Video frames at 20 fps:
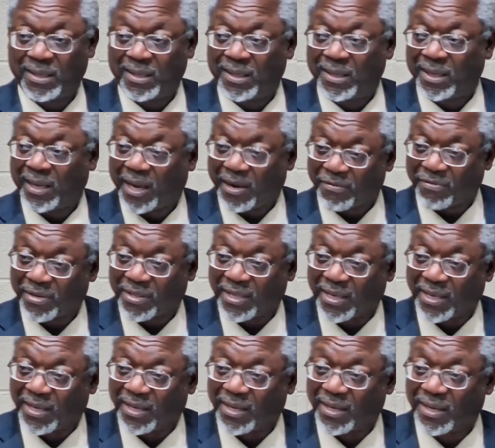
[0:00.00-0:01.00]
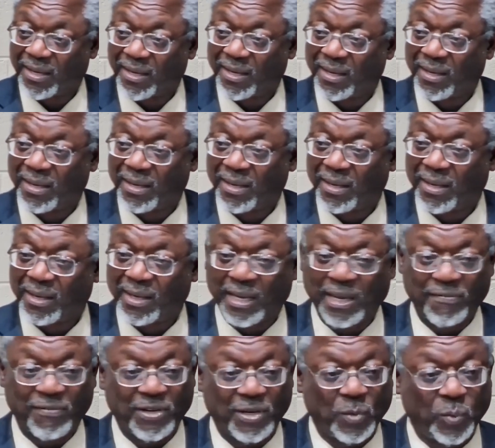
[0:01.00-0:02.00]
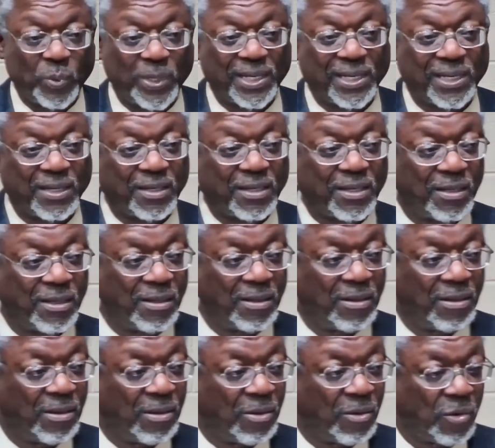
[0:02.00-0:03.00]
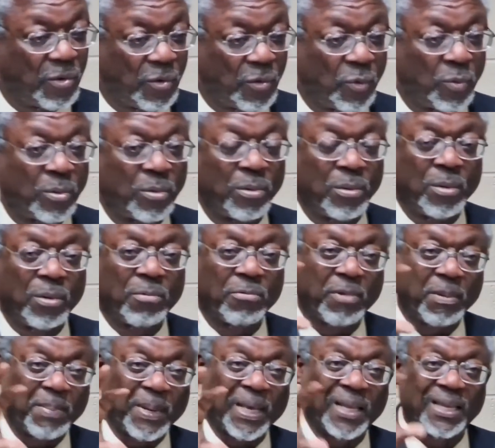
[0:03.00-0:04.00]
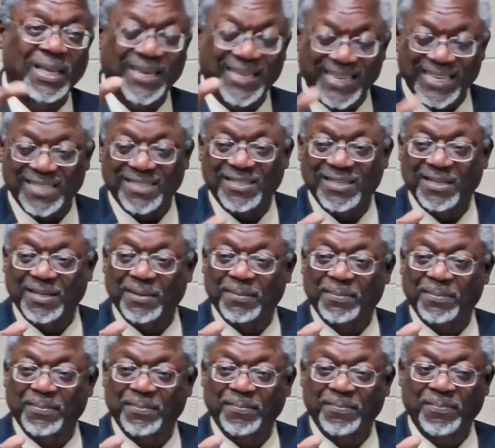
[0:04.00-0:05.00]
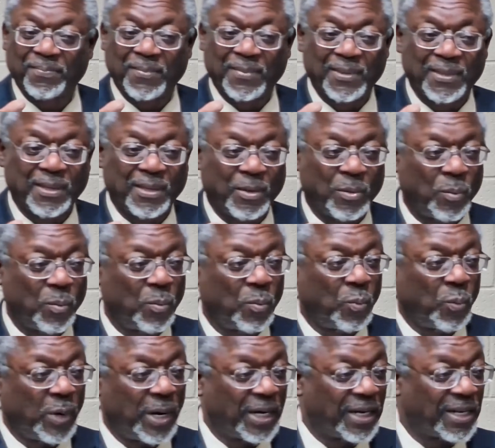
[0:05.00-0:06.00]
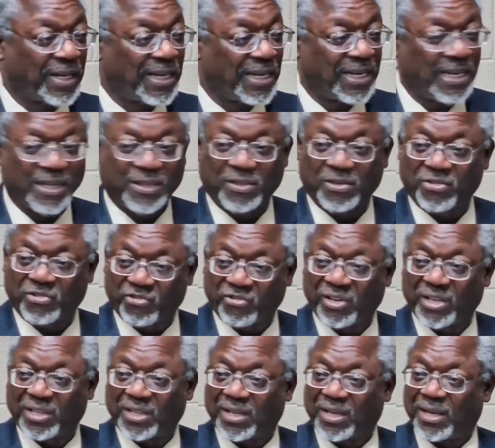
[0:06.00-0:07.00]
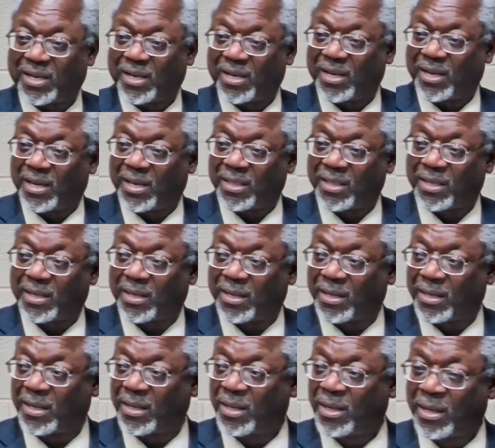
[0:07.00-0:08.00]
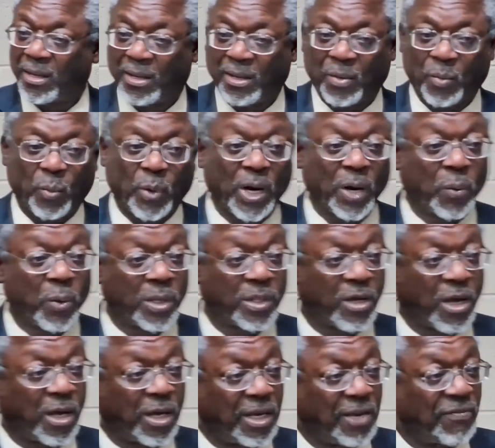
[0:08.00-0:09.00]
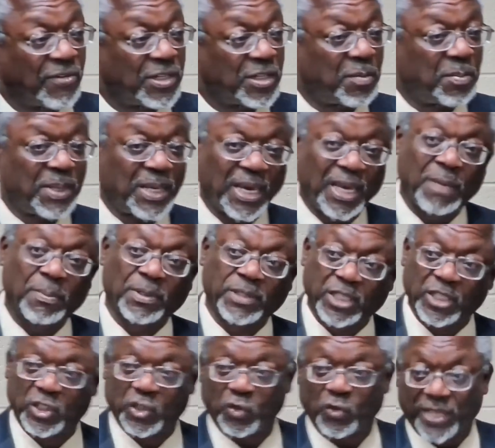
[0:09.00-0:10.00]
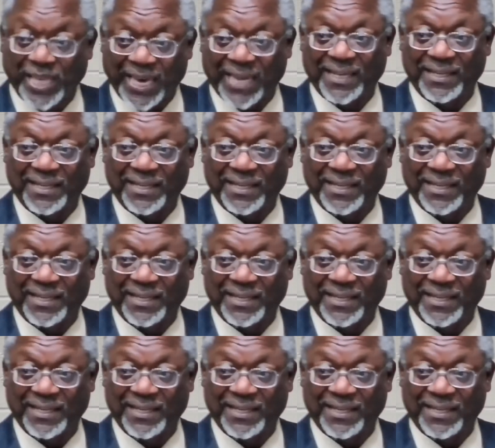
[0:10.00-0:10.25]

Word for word: everything, even the wicked who rebel against him. Where do they get the strength and the wherewithal even to be able to do that?